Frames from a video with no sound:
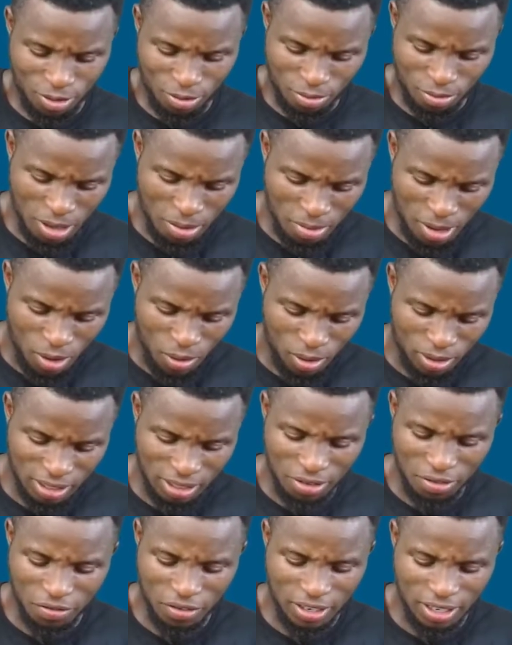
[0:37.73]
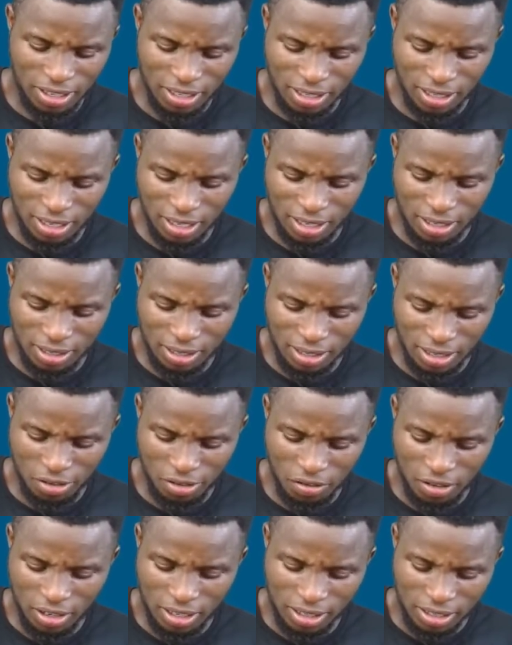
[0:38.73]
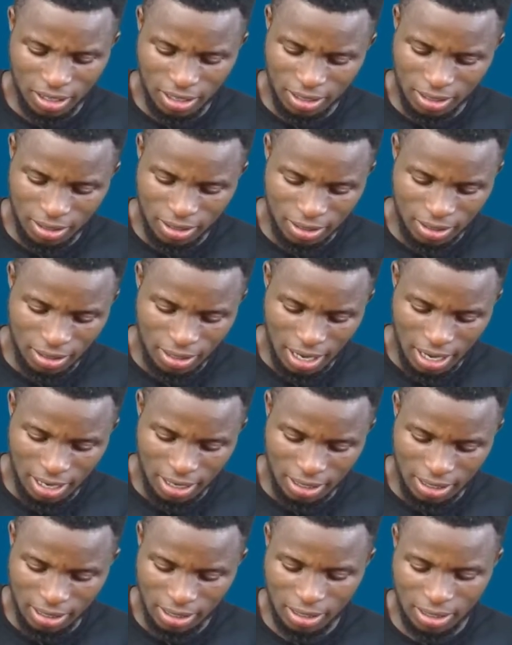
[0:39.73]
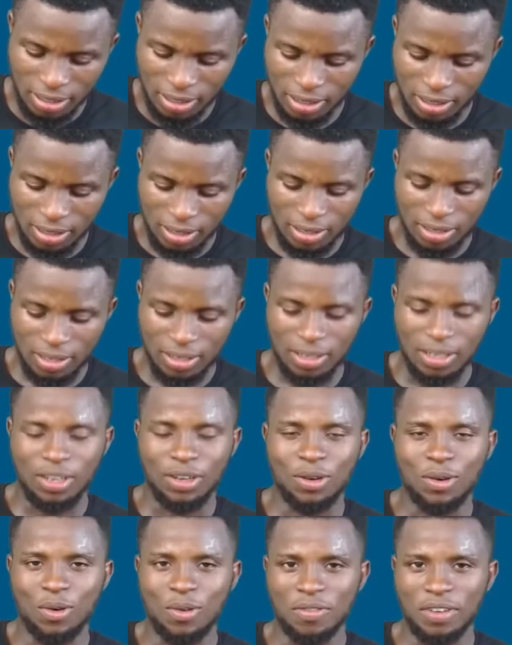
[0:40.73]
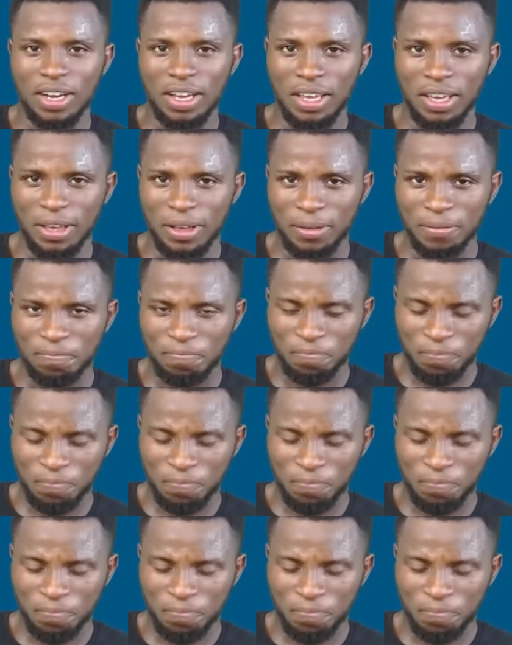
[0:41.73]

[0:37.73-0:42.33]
Remember what infinity is. Infinity is this sign over here.